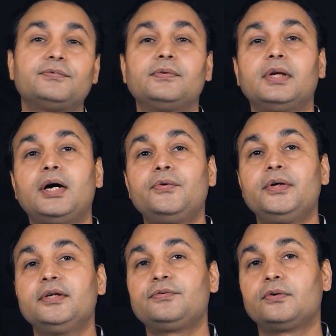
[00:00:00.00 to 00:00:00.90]
for
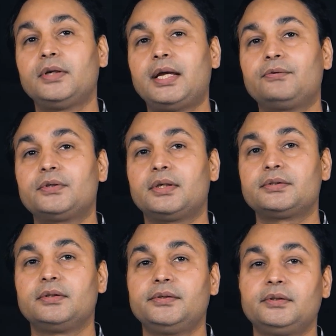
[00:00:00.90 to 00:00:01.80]
nowadays for language
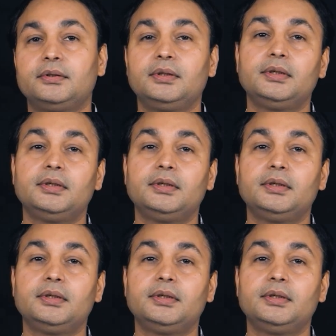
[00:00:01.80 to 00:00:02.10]
translation